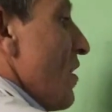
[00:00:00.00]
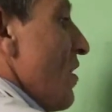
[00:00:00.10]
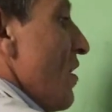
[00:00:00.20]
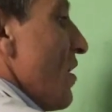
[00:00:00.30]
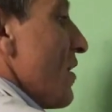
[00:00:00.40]

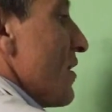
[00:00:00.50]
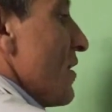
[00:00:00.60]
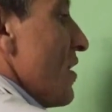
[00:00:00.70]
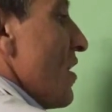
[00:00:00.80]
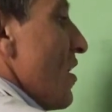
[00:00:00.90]
or
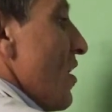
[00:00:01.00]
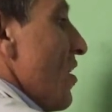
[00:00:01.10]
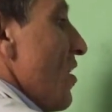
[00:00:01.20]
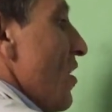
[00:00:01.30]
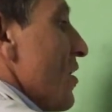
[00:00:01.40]

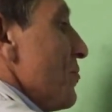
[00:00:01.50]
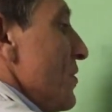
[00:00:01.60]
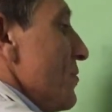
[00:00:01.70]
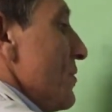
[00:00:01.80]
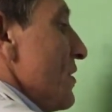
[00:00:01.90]

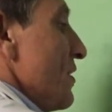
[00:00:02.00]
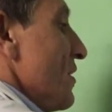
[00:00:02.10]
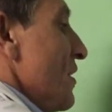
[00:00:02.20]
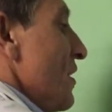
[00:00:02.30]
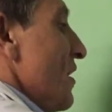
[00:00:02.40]
RBV
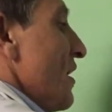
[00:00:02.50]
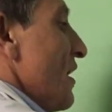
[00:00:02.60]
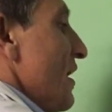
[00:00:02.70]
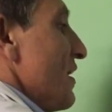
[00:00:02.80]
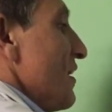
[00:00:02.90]

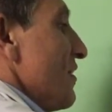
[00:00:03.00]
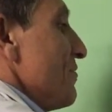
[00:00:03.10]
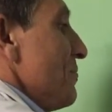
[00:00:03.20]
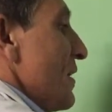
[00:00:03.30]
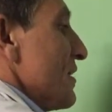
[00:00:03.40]
and
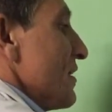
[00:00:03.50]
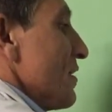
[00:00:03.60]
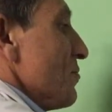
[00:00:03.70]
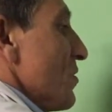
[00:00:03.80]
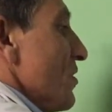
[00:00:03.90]
left
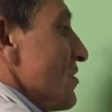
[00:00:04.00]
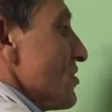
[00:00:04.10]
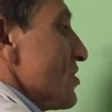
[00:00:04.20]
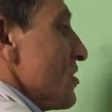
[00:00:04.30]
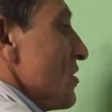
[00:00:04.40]
bundle
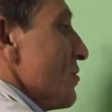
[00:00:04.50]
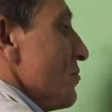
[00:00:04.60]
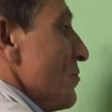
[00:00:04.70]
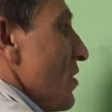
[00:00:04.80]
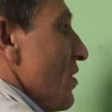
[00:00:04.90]
branch
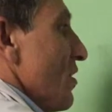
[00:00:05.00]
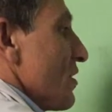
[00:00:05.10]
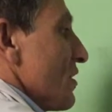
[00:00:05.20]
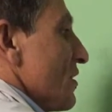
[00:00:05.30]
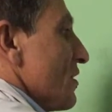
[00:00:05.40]
block